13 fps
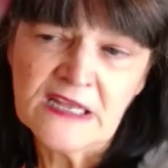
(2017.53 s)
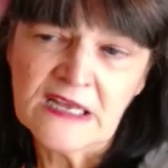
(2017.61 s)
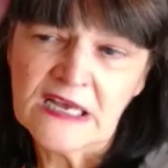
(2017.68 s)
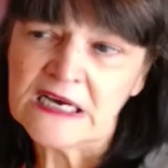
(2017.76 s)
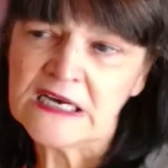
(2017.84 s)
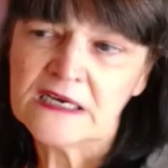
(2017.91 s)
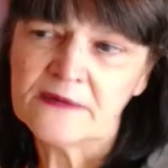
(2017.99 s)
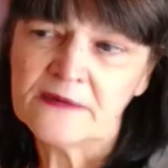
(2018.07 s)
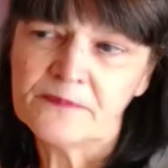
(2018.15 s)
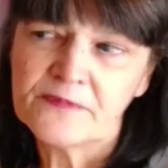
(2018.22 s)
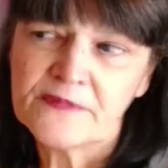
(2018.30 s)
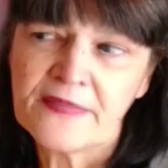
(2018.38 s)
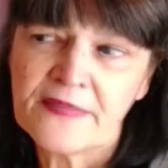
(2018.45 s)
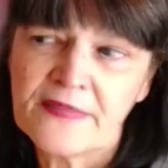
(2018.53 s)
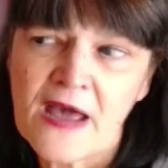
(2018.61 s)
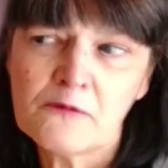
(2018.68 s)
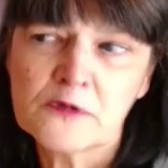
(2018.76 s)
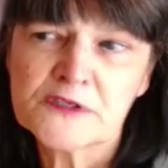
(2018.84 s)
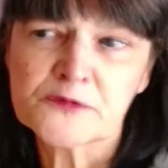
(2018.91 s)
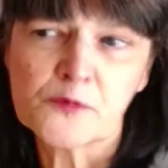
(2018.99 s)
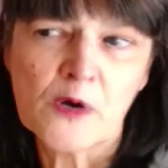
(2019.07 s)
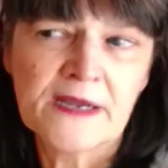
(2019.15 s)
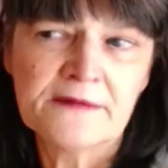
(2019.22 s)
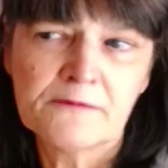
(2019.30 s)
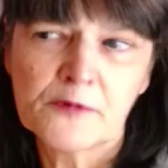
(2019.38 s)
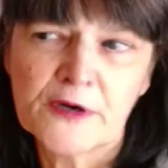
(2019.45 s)
And that was
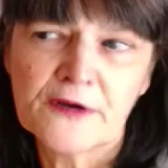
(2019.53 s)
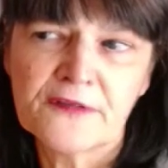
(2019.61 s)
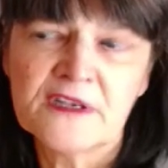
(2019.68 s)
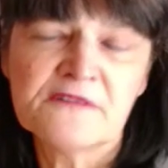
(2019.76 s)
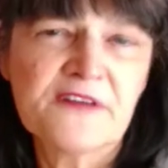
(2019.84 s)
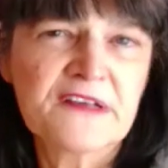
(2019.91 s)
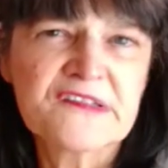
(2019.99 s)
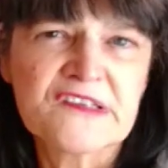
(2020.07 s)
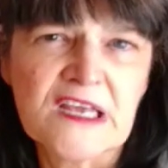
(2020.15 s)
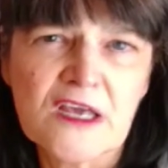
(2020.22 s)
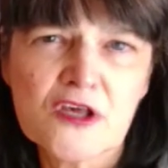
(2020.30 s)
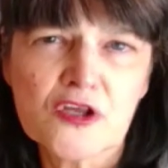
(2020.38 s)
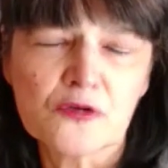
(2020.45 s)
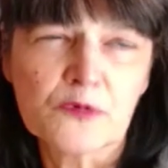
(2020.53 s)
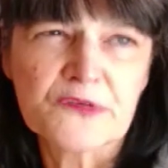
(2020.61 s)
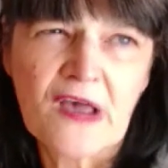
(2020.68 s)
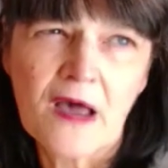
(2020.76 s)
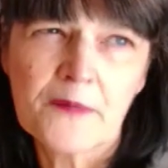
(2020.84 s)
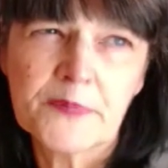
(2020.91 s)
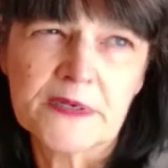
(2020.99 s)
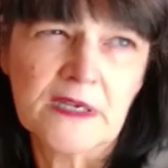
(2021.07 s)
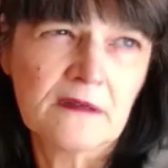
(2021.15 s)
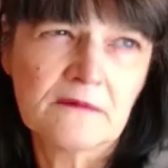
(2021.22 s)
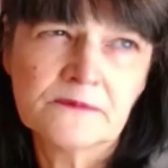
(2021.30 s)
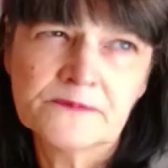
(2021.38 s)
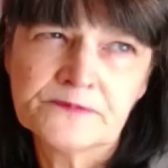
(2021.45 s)
one where the investigation was happening